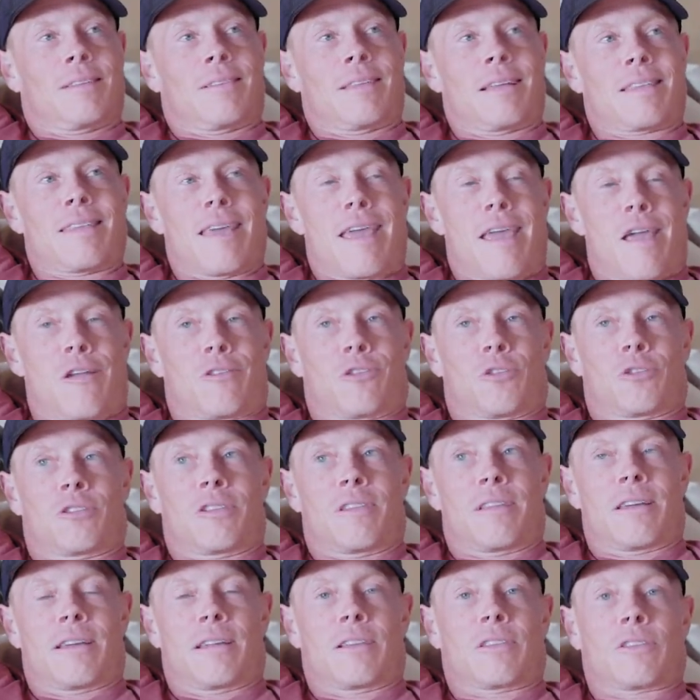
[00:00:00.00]
like the answer
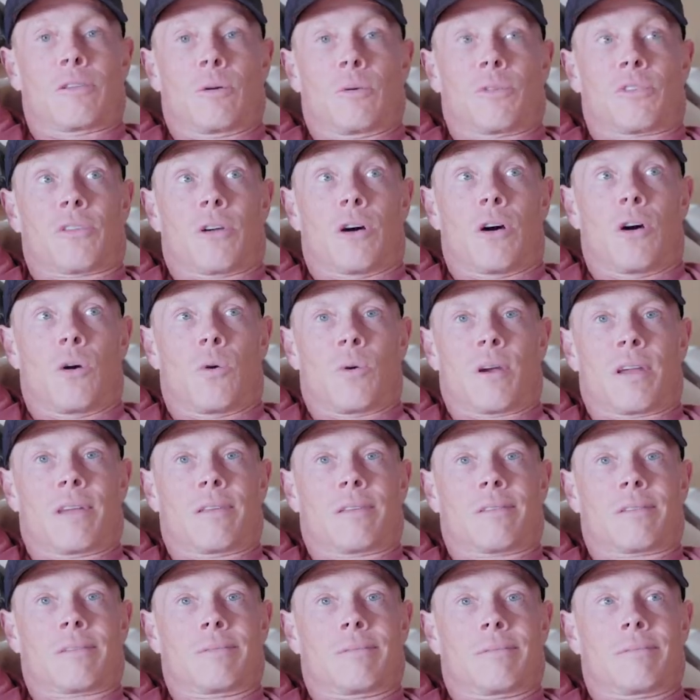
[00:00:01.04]
to that is
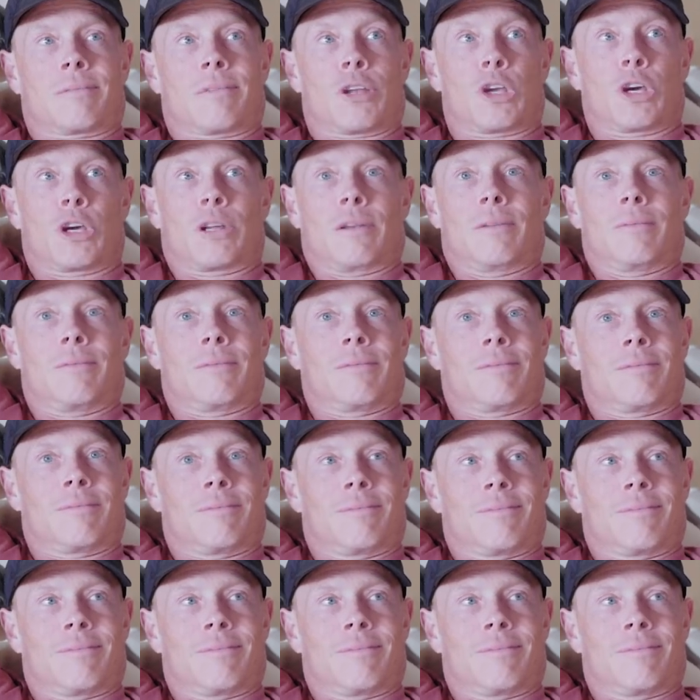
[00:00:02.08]
always good